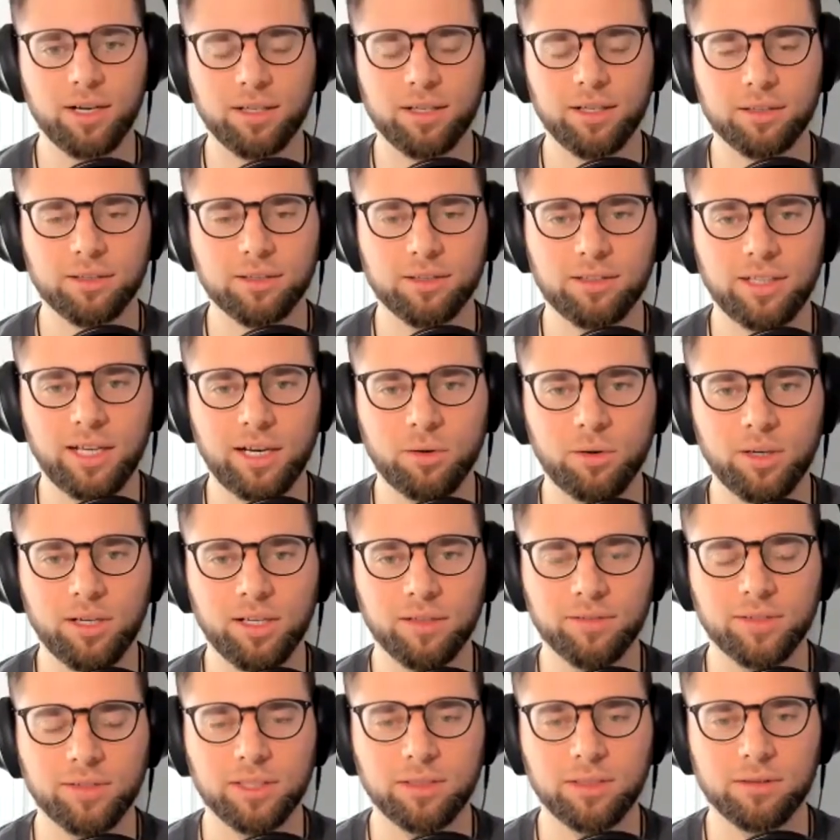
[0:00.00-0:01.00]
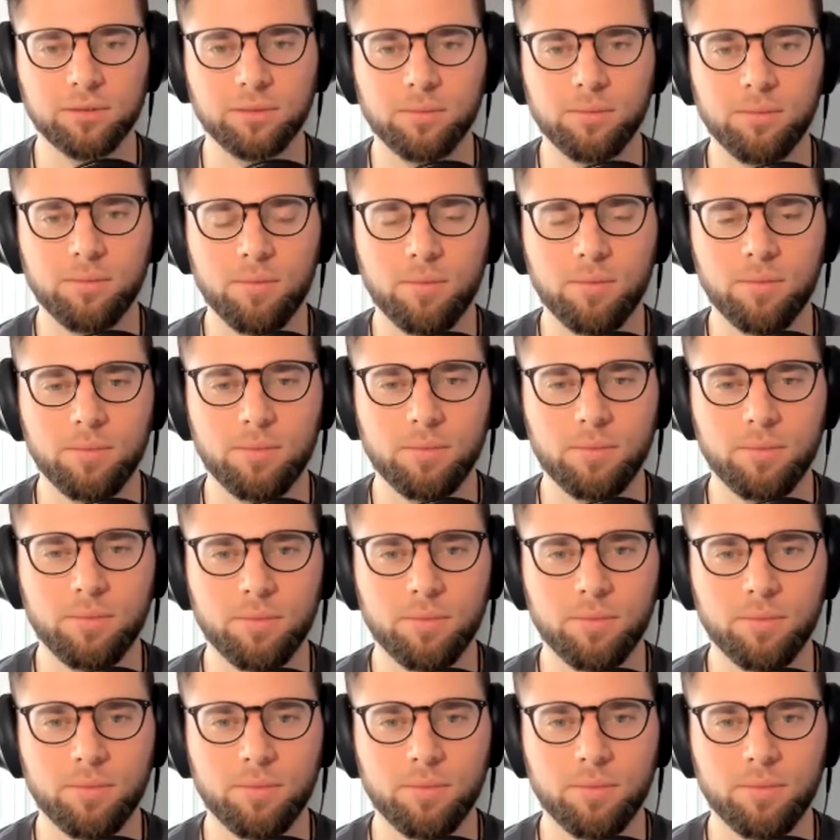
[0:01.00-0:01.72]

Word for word: Yeah, it's not relevant. Yeah, it's not going to work.